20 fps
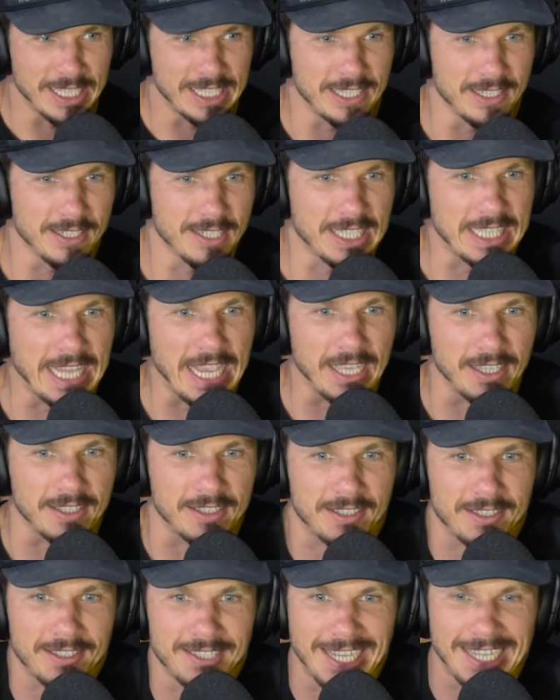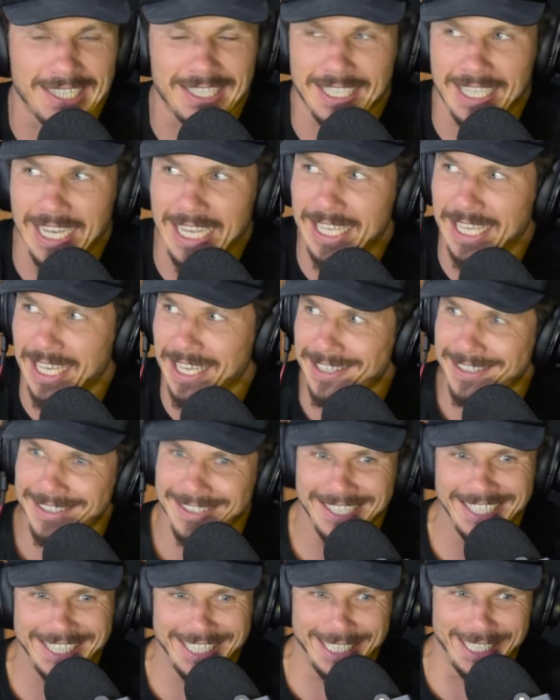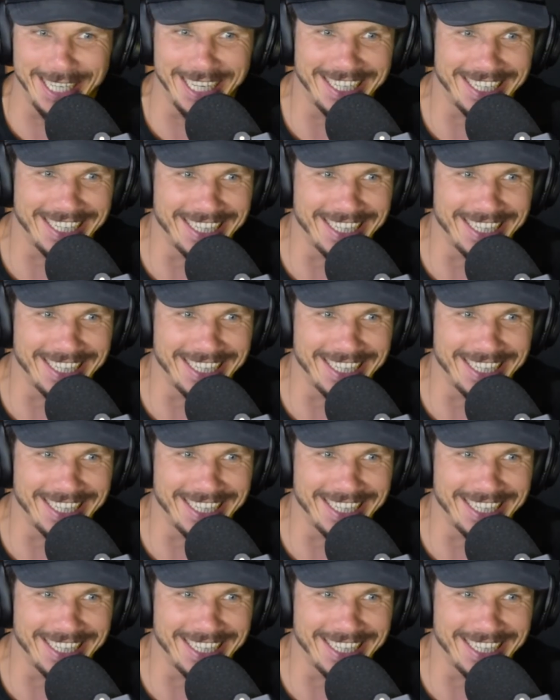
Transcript: stinks, not stinking. No, it stank